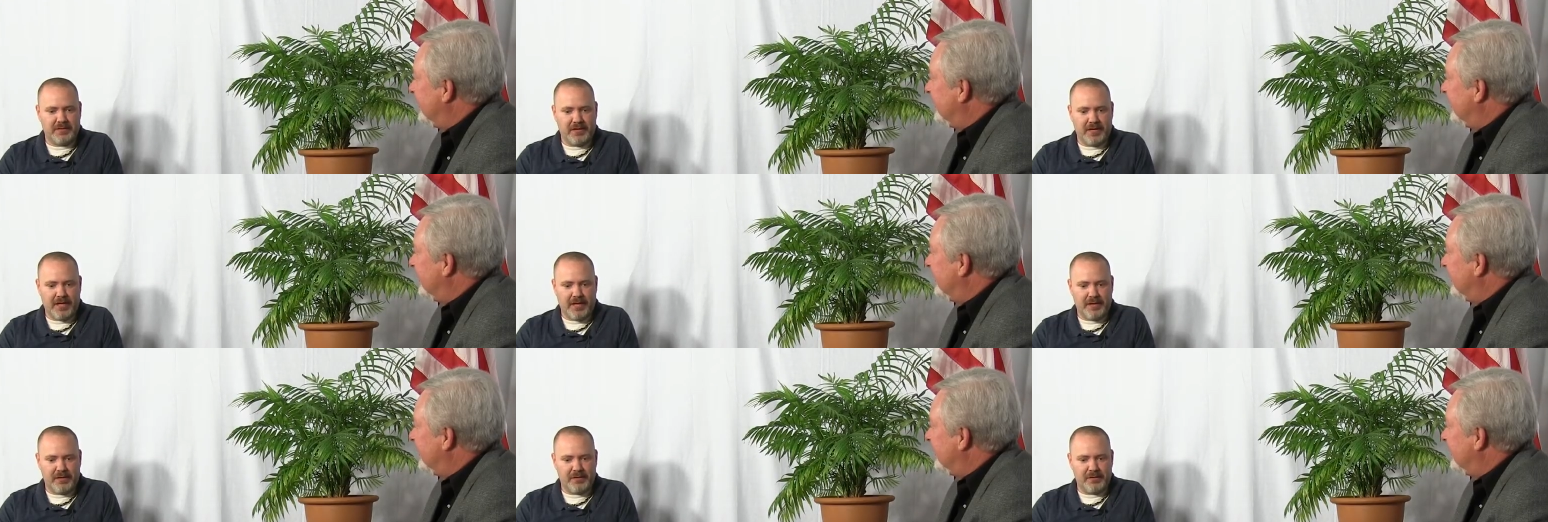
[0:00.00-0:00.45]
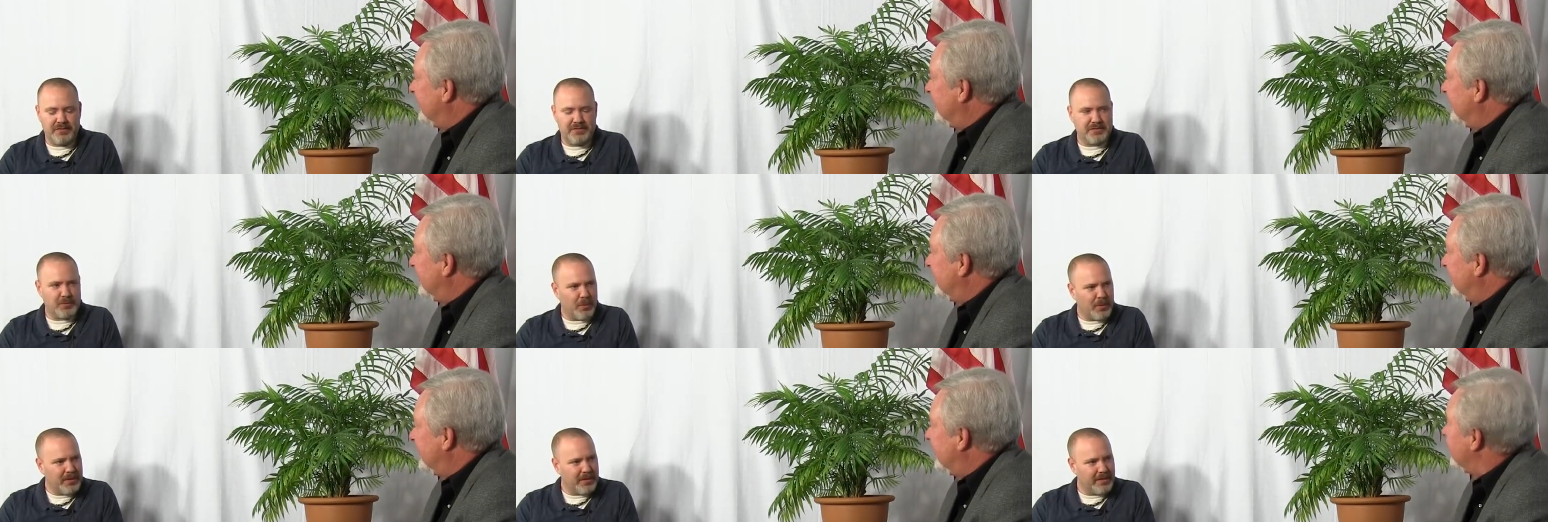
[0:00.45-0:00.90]
Speaker 1: thought I had a good
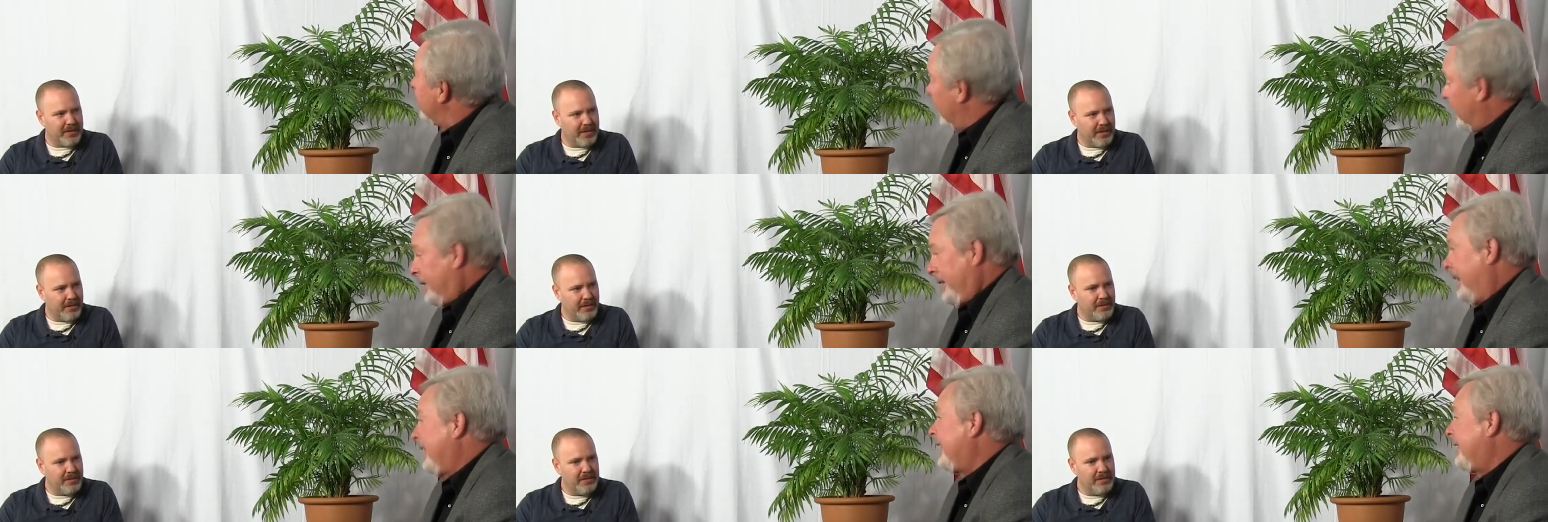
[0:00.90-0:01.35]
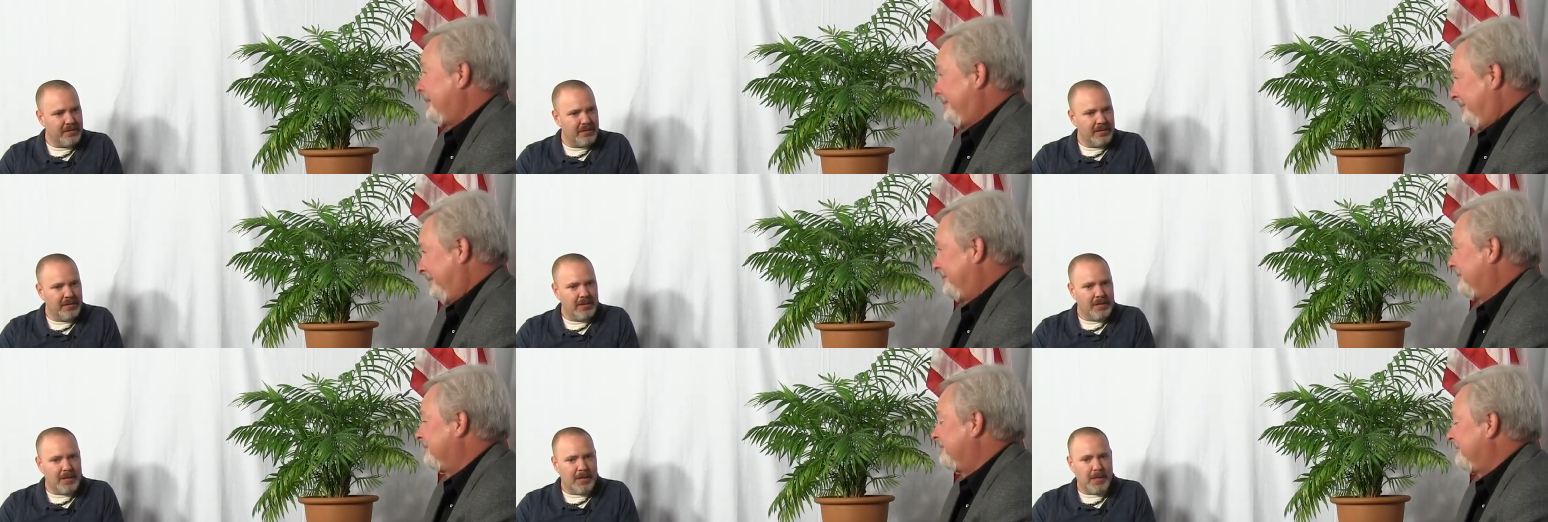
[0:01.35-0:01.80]
story to tell. Yeah.
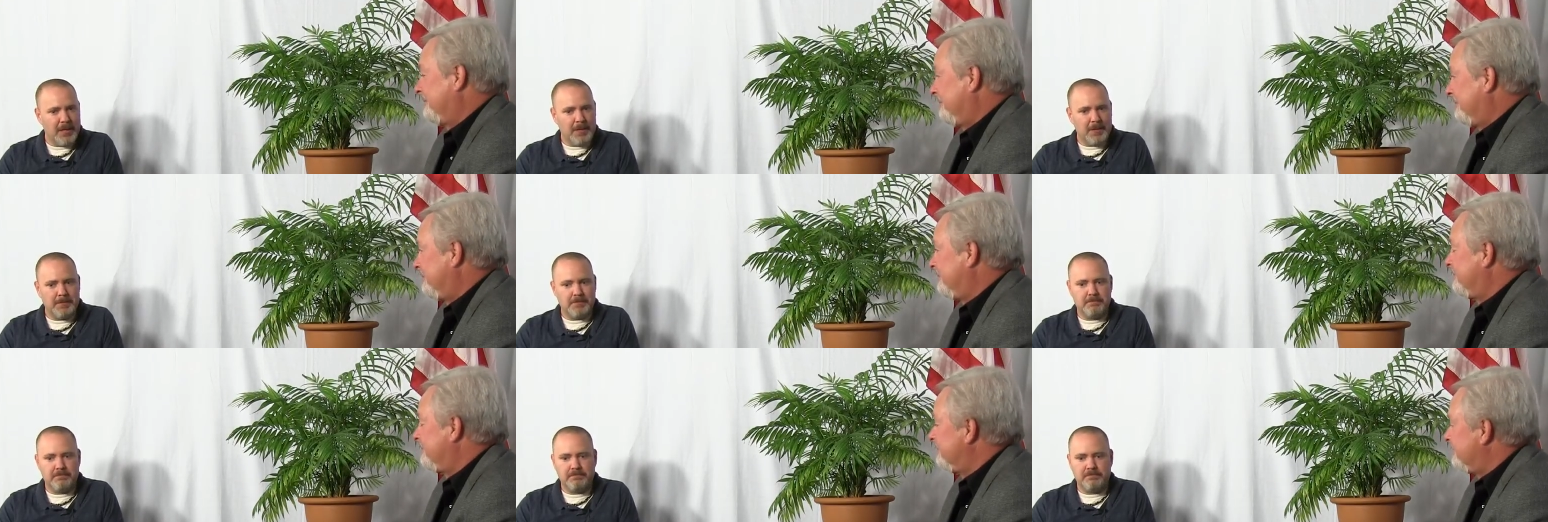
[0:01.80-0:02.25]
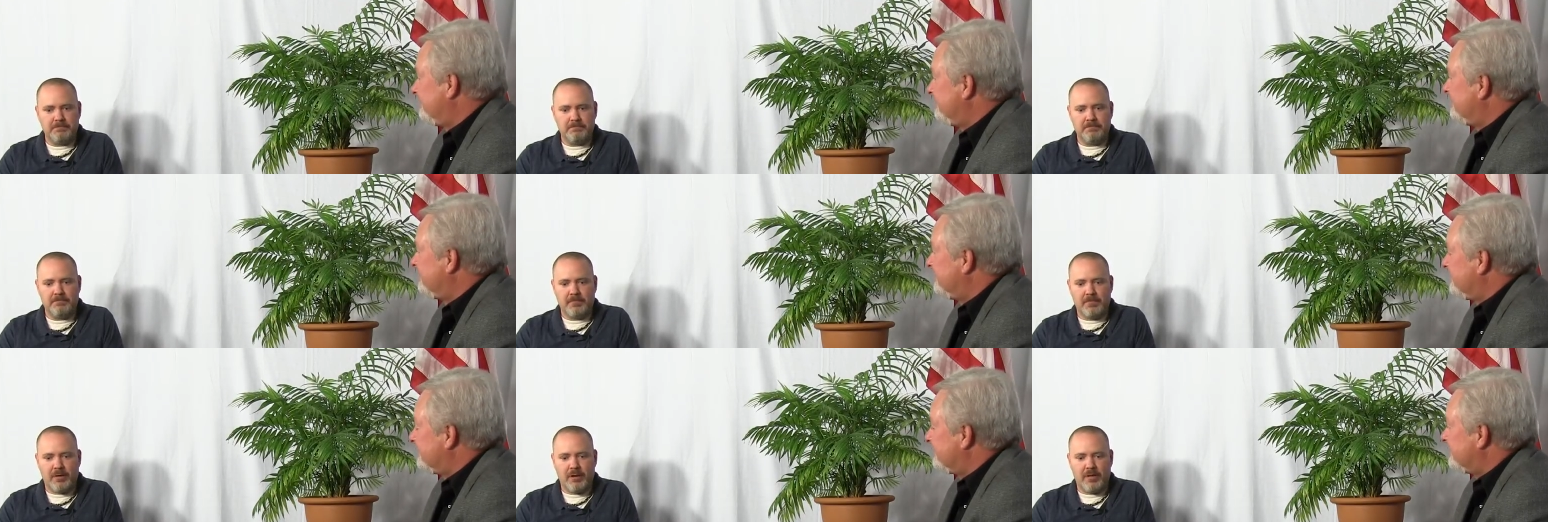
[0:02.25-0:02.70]
Mm -hmm. um,
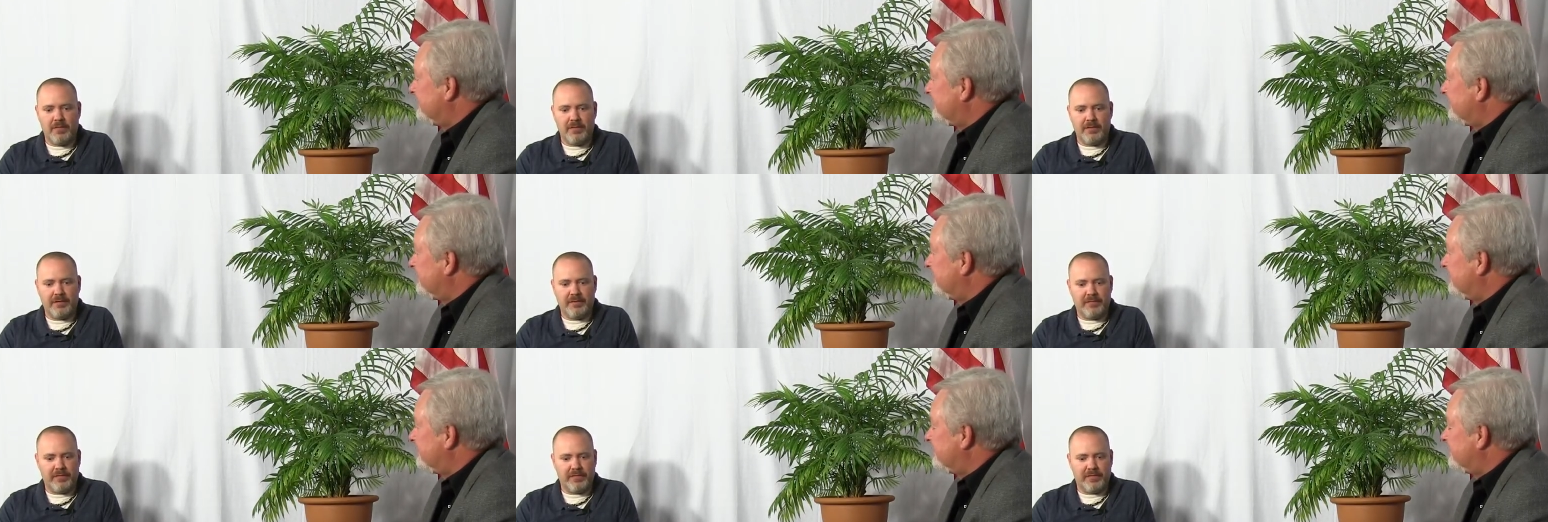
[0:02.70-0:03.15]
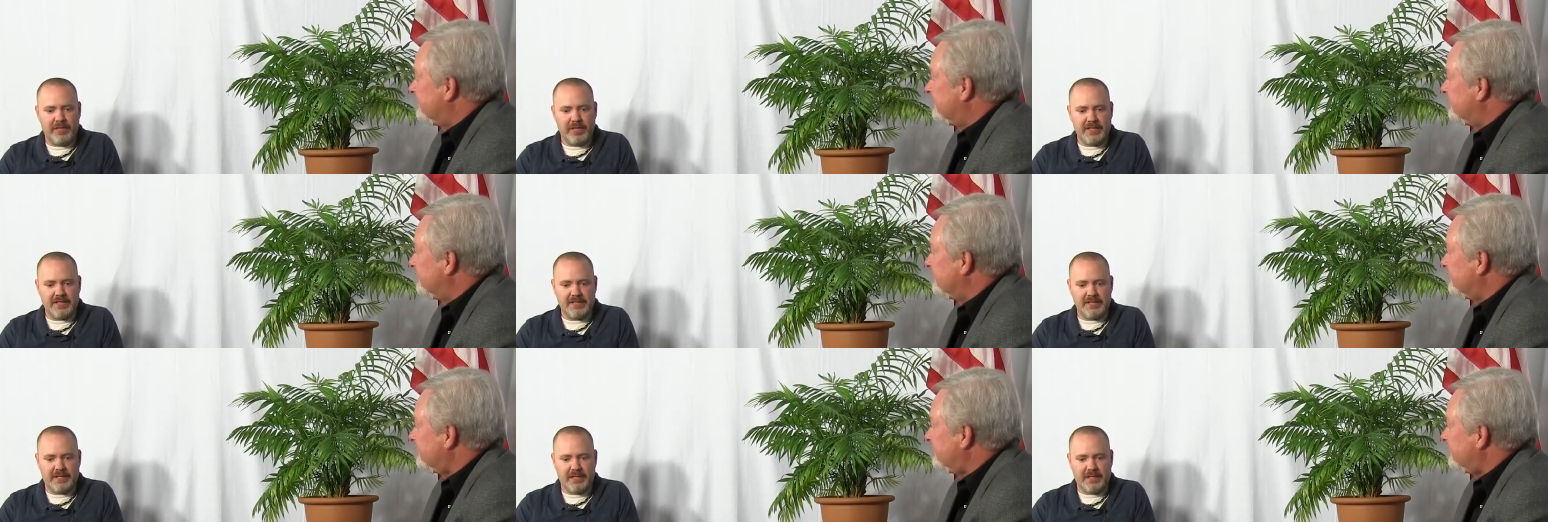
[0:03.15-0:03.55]
mm-hmm. all the different things